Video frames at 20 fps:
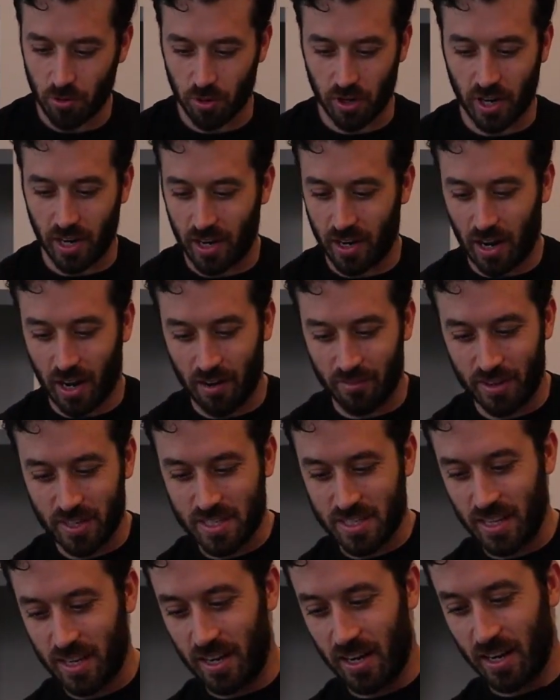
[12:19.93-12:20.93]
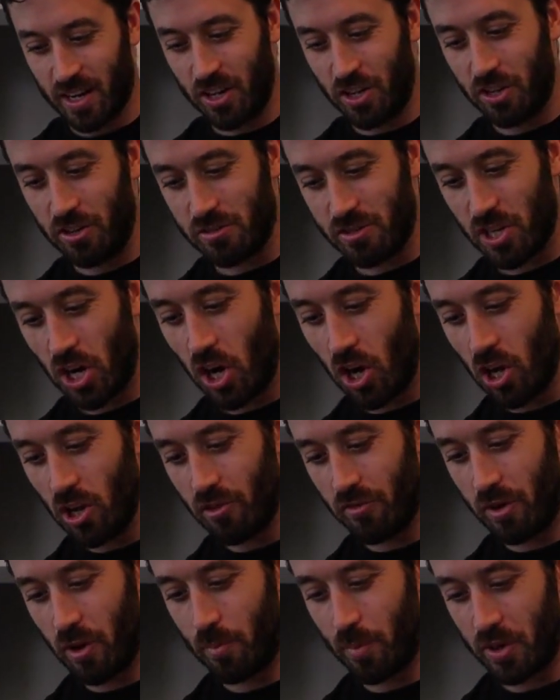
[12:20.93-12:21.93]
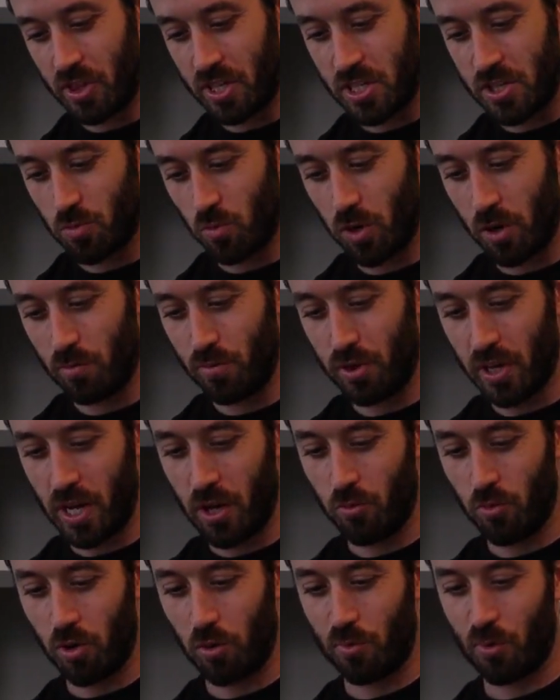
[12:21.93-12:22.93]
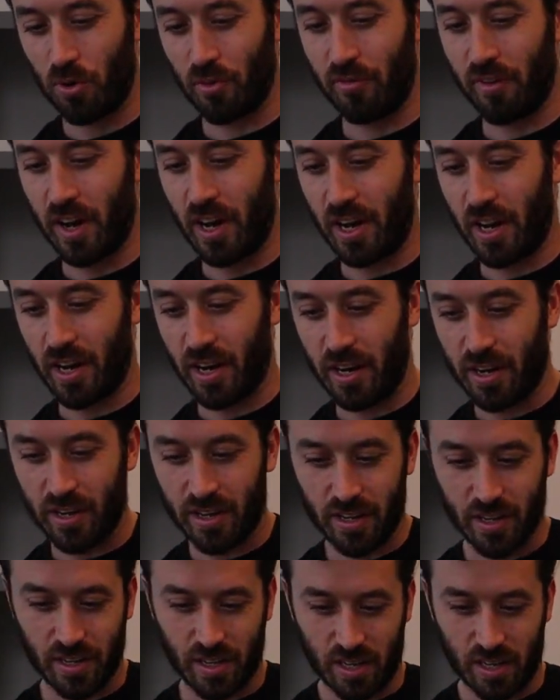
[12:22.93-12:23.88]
We're not, obviously not gonna use all of it, but this one plant will provide